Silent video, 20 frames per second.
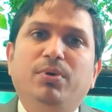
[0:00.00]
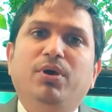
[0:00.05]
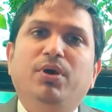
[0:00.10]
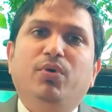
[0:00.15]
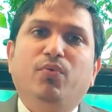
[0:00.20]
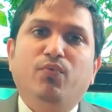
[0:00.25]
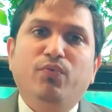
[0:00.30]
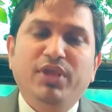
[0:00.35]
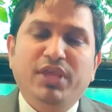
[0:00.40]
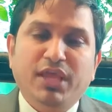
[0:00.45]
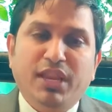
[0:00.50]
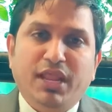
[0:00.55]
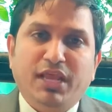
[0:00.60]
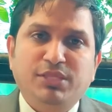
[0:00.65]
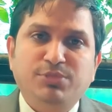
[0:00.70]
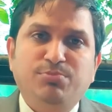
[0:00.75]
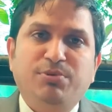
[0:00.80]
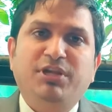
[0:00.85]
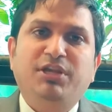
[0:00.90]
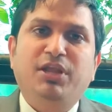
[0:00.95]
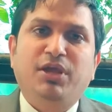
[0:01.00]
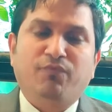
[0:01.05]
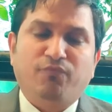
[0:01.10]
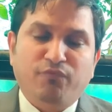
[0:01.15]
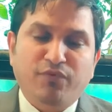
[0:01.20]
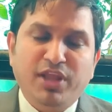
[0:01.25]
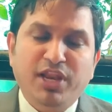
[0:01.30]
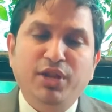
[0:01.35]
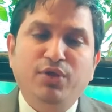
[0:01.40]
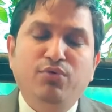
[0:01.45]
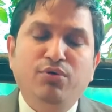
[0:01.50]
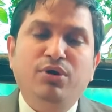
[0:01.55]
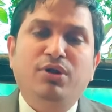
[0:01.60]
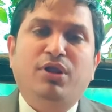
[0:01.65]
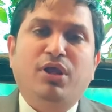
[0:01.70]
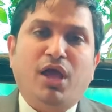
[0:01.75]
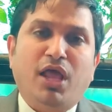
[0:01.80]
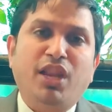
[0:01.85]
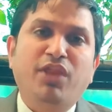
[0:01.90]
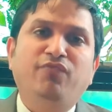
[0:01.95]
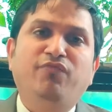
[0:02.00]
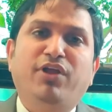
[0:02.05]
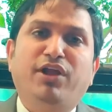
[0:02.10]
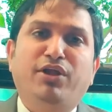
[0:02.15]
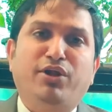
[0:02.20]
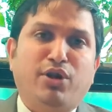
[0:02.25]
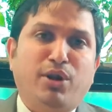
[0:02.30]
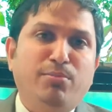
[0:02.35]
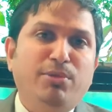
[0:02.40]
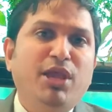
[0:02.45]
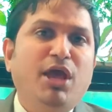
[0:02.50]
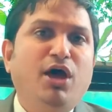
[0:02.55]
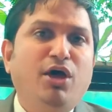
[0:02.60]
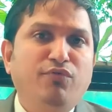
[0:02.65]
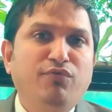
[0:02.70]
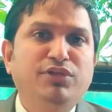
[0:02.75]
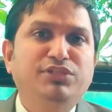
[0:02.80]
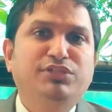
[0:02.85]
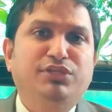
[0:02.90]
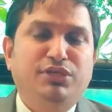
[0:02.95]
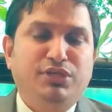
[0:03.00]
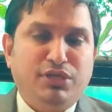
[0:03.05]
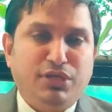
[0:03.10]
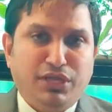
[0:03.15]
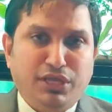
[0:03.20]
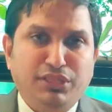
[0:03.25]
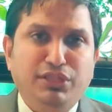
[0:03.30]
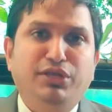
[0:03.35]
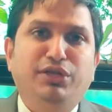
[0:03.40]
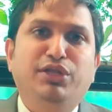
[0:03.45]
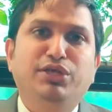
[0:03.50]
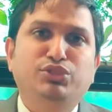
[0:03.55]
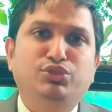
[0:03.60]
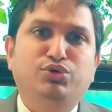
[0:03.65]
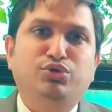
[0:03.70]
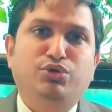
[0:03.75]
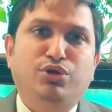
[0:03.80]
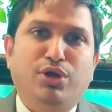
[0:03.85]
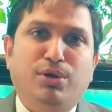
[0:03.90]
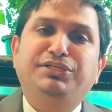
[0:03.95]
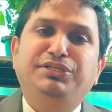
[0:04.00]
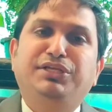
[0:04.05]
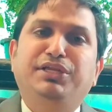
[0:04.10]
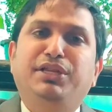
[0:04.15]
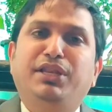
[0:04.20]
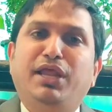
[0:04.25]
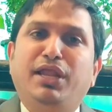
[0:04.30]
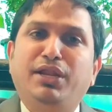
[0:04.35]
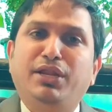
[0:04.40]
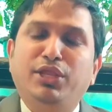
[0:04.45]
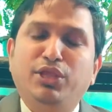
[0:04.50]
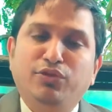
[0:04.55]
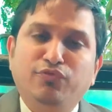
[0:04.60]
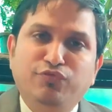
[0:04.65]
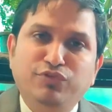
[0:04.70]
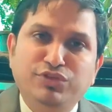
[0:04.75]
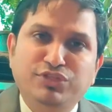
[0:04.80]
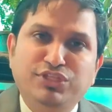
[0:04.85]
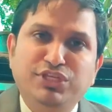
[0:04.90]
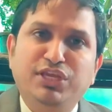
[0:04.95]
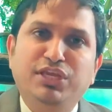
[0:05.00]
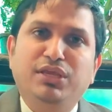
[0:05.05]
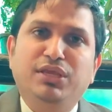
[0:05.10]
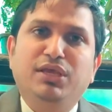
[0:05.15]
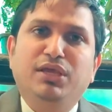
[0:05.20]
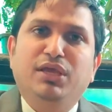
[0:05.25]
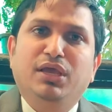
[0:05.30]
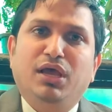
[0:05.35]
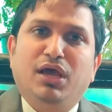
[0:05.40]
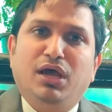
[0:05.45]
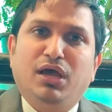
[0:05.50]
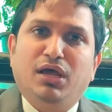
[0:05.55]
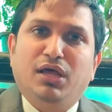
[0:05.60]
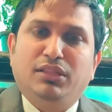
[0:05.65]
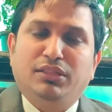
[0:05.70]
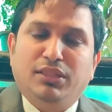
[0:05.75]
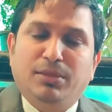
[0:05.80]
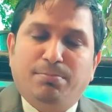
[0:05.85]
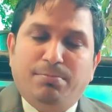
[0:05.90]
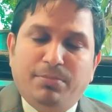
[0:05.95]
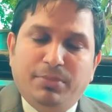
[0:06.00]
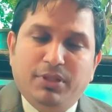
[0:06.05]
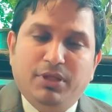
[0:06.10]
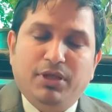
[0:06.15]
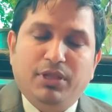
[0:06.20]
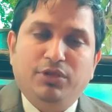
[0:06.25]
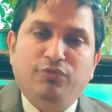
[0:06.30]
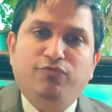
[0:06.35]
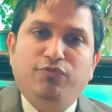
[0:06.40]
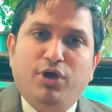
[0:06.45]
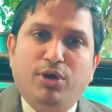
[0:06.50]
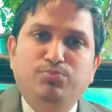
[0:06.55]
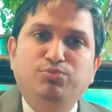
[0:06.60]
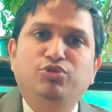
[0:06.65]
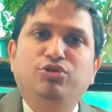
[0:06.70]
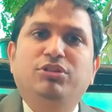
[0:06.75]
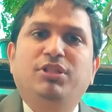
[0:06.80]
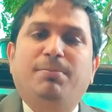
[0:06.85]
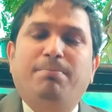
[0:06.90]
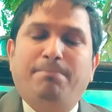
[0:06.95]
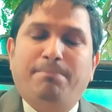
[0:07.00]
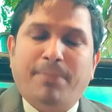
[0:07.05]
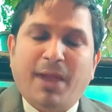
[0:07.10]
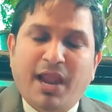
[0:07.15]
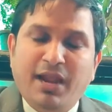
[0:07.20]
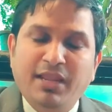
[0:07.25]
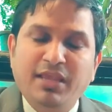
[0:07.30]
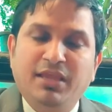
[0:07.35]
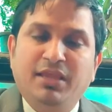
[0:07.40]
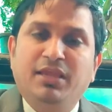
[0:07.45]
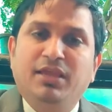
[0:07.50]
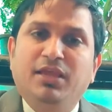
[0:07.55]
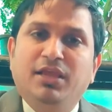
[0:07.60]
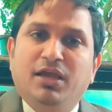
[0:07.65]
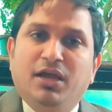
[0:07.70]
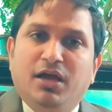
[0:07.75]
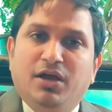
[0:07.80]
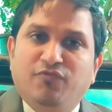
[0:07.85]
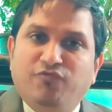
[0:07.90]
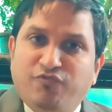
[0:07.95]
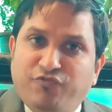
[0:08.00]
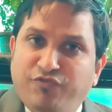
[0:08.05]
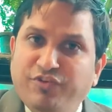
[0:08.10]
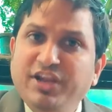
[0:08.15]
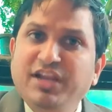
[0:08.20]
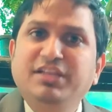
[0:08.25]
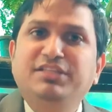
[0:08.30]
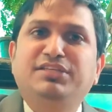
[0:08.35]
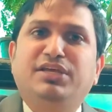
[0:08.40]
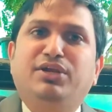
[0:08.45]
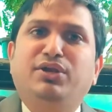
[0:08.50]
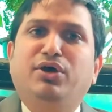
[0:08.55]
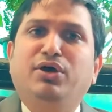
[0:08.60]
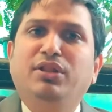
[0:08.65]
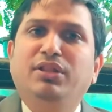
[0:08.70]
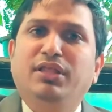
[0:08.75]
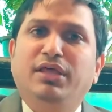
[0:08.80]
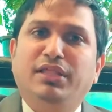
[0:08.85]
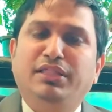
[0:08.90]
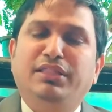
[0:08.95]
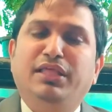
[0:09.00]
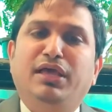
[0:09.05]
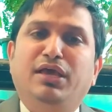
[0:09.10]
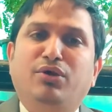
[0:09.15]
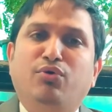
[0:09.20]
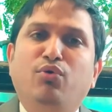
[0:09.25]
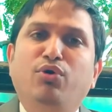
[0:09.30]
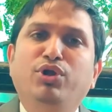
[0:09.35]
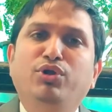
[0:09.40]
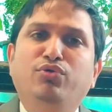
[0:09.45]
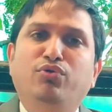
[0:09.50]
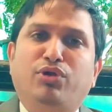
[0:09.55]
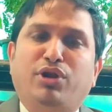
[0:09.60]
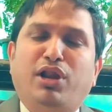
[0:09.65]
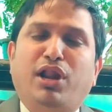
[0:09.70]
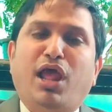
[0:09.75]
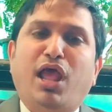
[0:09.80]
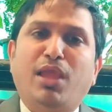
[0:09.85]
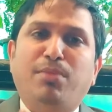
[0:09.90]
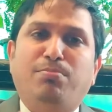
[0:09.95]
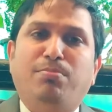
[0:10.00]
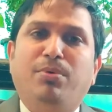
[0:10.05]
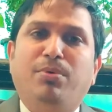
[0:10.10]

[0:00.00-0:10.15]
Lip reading: we can expect a very good Kharif and Rabi harvest in the days to come. And if you see if you observe the paddy fields and all, they are going to ripe.